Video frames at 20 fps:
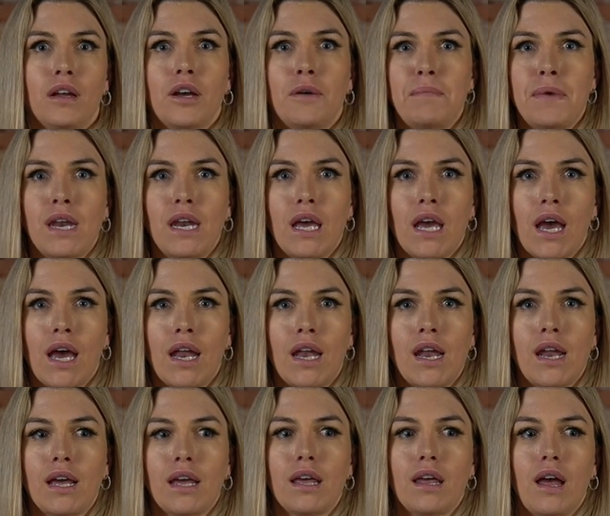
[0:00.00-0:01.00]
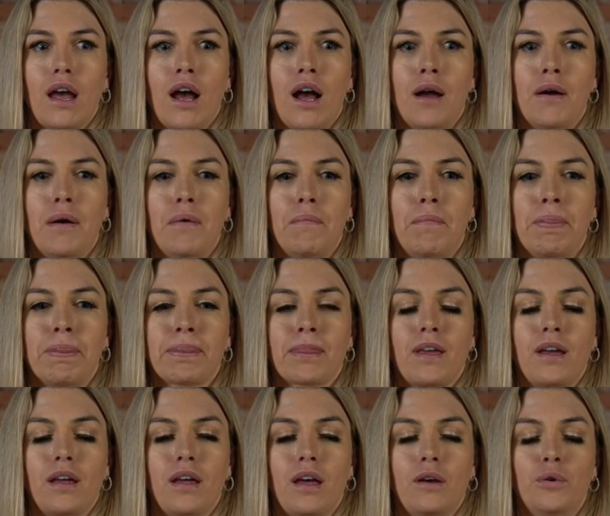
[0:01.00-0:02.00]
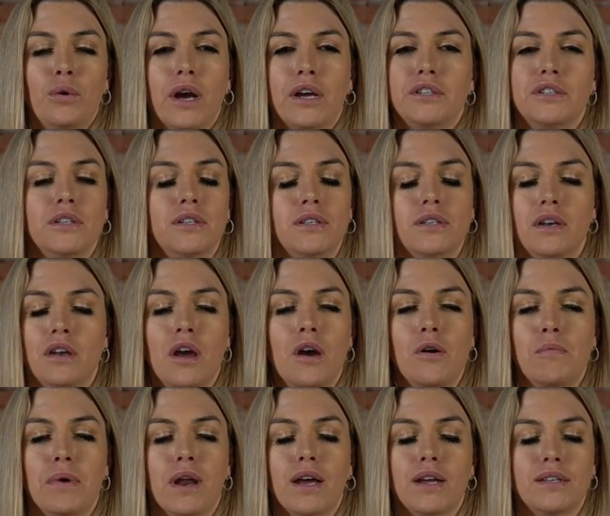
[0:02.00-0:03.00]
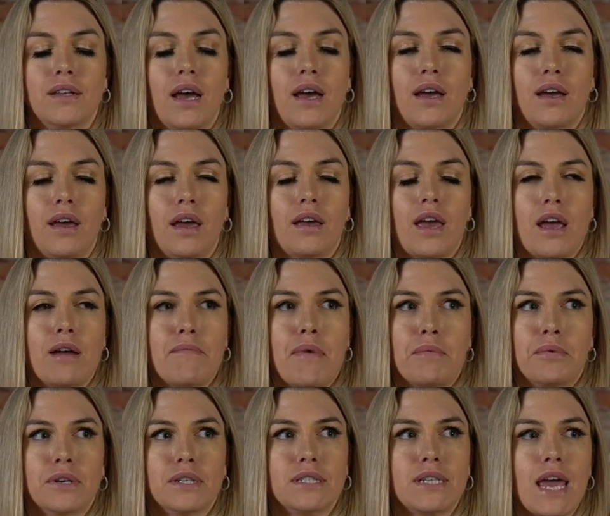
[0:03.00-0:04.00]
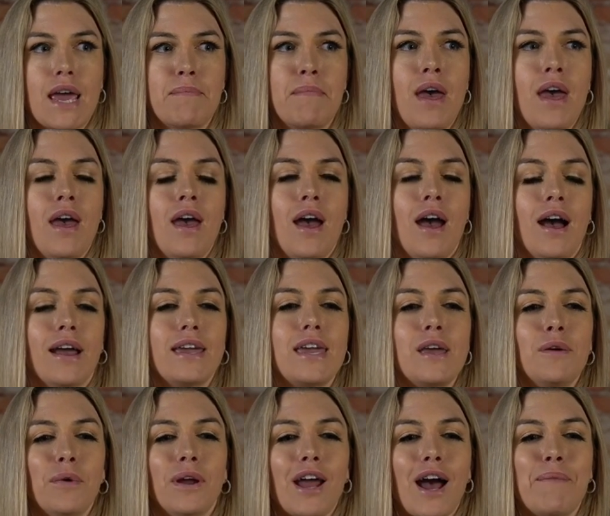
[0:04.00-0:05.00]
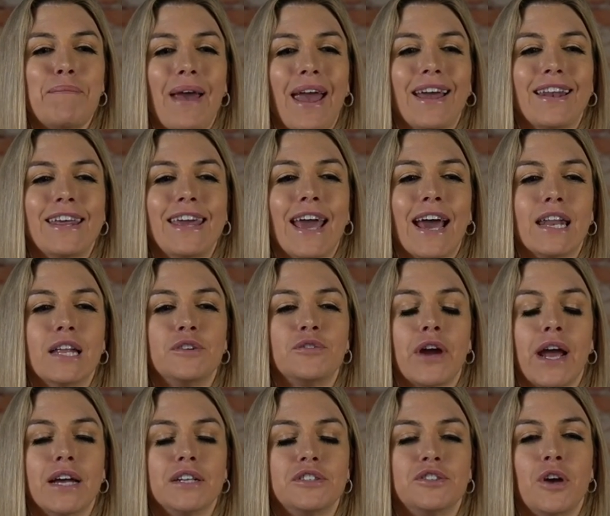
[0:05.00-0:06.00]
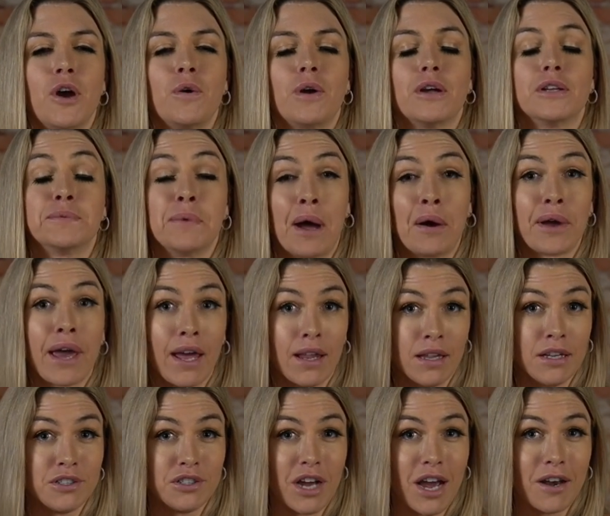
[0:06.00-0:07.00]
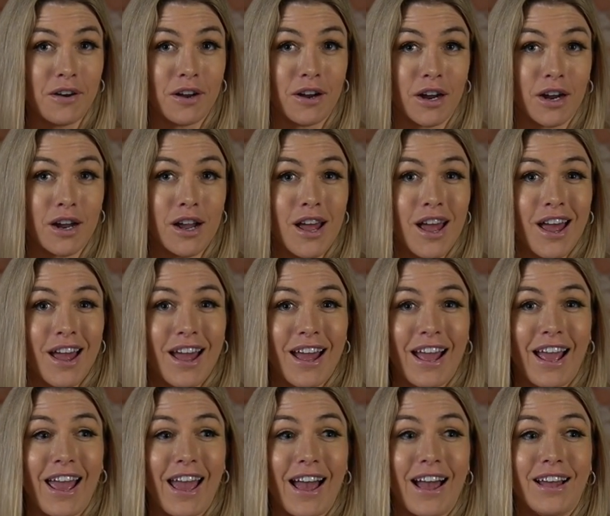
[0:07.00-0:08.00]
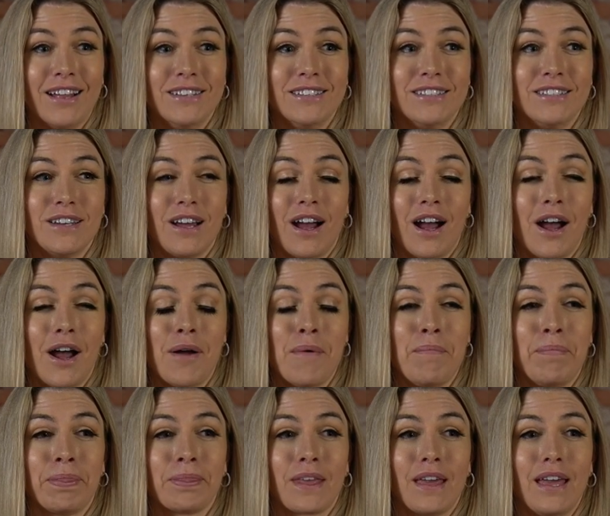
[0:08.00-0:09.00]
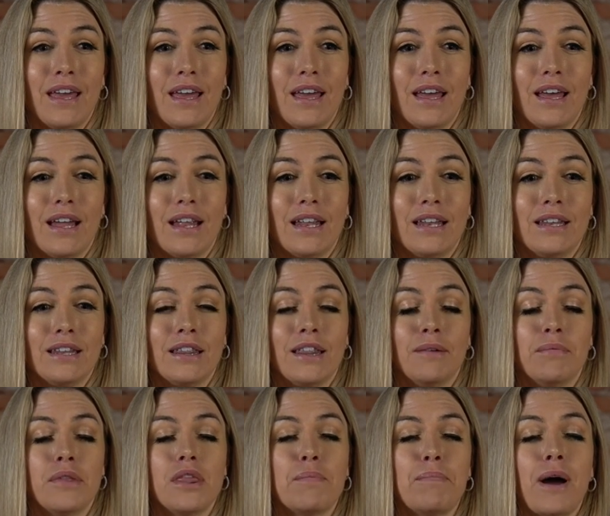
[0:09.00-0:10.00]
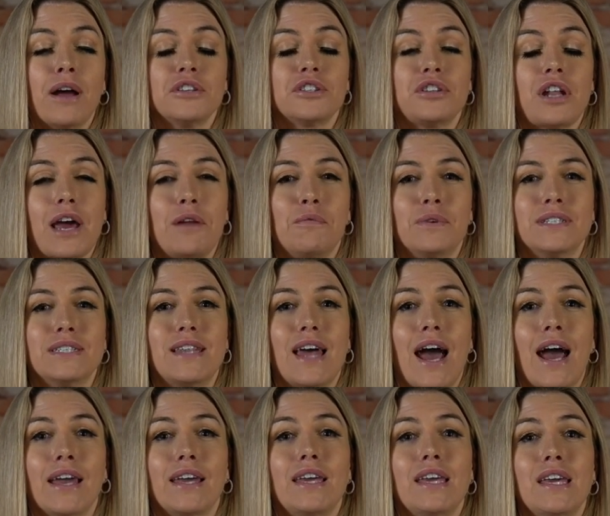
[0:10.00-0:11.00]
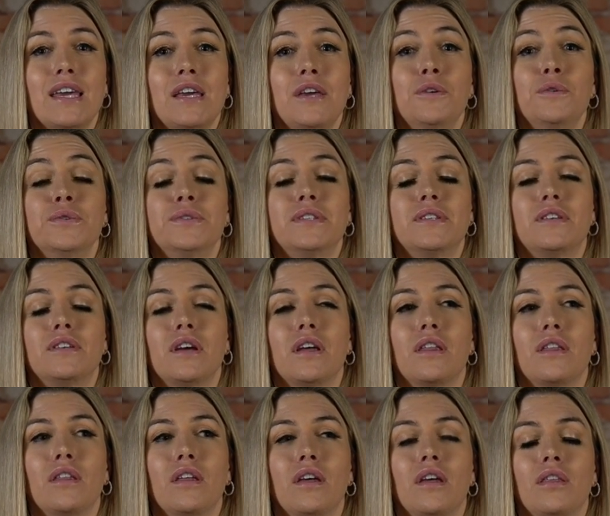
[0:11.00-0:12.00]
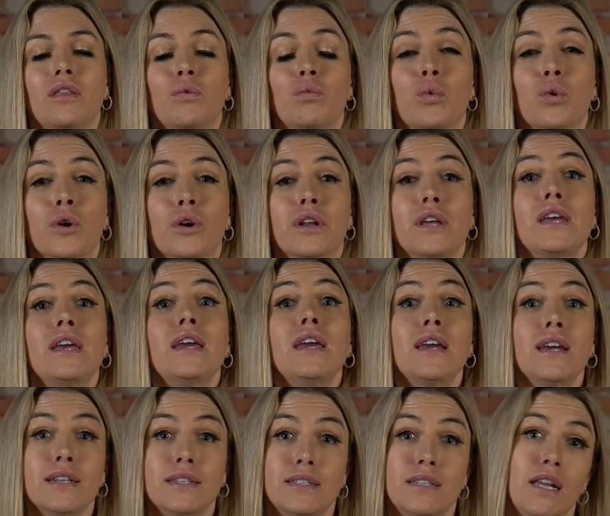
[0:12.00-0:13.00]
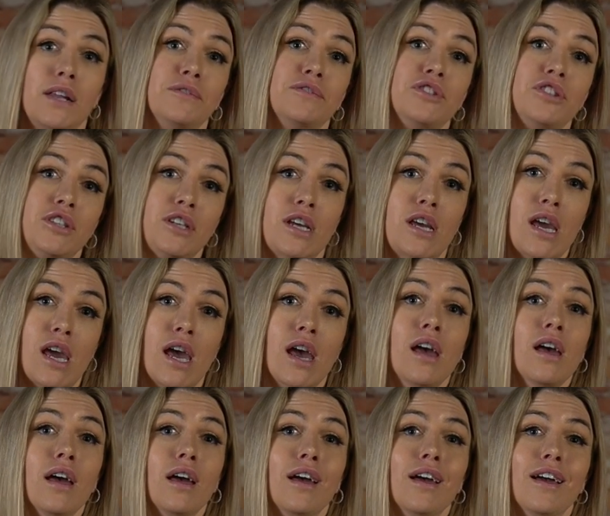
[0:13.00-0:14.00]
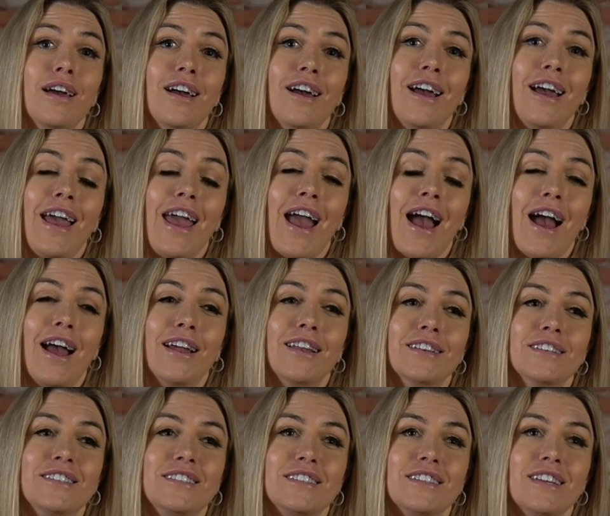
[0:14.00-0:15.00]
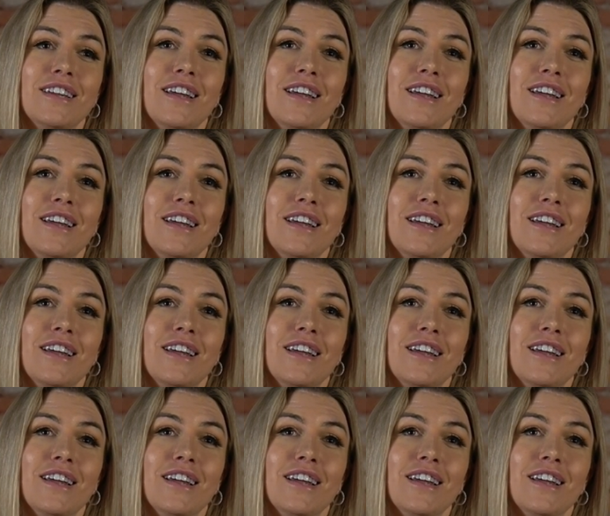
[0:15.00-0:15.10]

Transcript: comedian um, who I should know, but I, I can't remember his name. He went up and he had a trans joke. It was about Caitlyn Jenner. And um, the, the punchline was that he used the word he instead of she. And